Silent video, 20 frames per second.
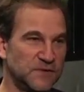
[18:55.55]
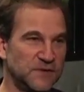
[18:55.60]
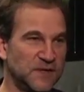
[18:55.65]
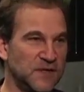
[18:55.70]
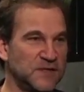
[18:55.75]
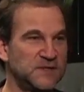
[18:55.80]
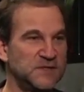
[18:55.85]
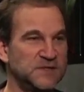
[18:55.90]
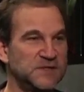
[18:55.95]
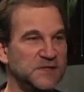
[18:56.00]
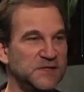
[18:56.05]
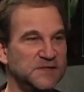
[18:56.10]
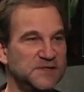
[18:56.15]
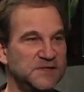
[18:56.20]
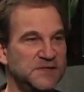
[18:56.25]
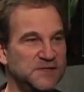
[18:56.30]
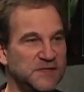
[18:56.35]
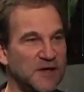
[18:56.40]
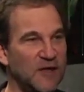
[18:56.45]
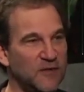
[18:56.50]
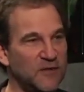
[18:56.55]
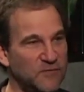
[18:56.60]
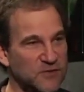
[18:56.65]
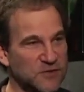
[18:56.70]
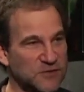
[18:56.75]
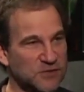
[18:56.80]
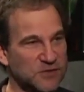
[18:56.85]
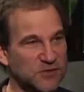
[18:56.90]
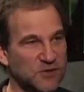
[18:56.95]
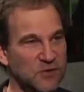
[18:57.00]
1960s
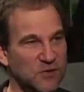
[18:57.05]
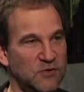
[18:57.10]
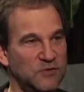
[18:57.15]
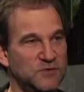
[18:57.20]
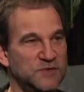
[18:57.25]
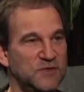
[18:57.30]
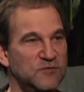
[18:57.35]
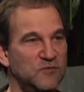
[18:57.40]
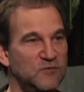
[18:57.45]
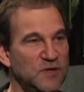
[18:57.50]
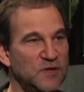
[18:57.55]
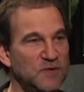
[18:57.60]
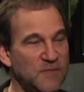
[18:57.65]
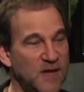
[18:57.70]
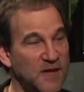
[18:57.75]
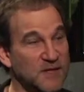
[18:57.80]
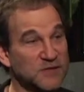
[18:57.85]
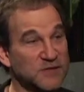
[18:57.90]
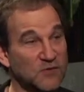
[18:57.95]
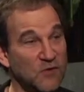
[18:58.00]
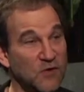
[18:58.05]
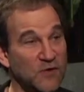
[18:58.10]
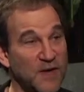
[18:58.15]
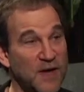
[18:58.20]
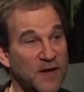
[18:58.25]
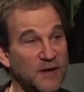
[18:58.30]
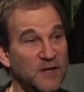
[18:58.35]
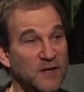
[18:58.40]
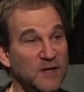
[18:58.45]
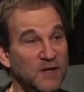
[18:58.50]
television shows and remakes and all
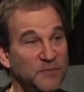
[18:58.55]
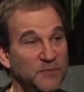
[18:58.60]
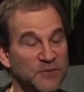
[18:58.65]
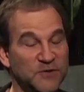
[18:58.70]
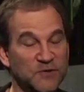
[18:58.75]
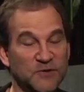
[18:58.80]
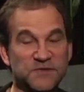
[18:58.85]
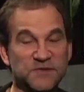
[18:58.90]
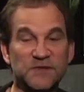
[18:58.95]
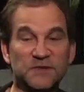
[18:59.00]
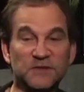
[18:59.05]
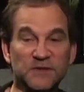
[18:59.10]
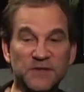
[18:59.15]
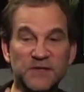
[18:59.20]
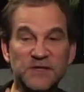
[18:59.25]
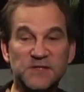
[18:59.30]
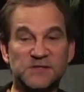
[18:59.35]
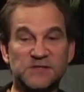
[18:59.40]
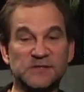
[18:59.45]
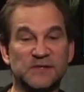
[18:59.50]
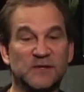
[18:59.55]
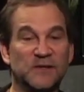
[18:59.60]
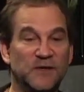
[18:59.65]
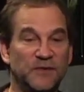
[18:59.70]
that, because at least